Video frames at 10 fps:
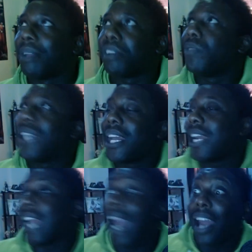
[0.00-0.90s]
Like, we get it
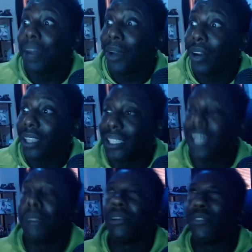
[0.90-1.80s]
in anime all the
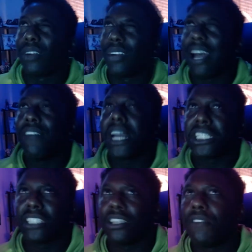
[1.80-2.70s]
time, but for the live
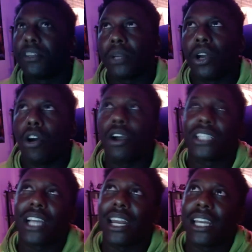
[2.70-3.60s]
action, it's always been hard to
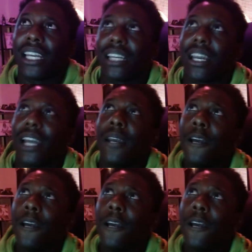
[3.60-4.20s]
kind of get that.